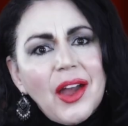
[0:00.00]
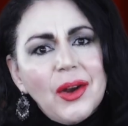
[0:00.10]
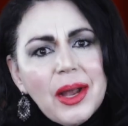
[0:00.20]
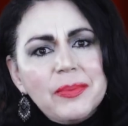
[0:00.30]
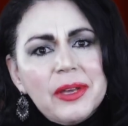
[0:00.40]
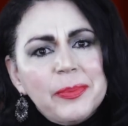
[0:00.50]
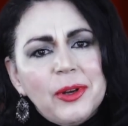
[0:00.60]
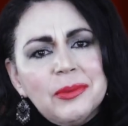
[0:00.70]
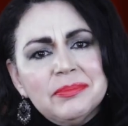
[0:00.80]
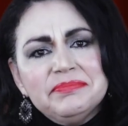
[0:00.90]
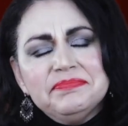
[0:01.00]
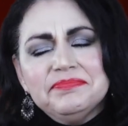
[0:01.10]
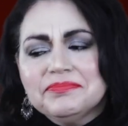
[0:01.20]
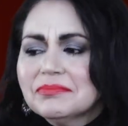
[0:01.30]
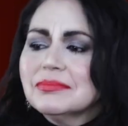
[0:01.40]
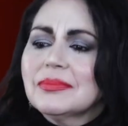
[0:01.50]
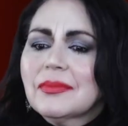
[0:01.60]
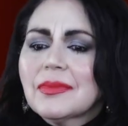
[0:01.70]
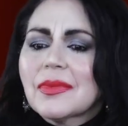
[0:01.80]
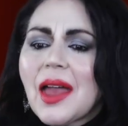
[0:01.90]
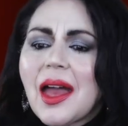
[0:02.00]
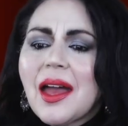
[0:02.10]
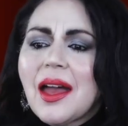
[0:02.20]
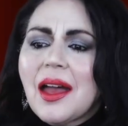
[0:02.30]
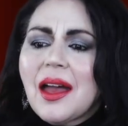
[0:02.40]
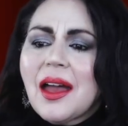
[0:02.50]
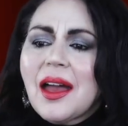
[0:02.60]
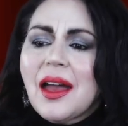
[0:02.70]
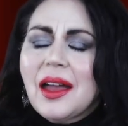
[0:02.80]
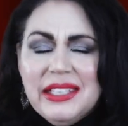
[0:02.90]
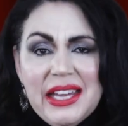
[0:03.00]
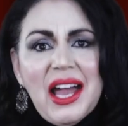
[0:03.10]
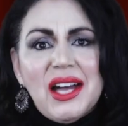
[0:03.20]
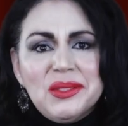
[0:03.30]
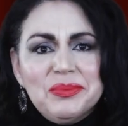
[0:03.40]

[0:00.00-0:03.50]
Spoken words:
All right, people. But we turn into a flower. Yeah.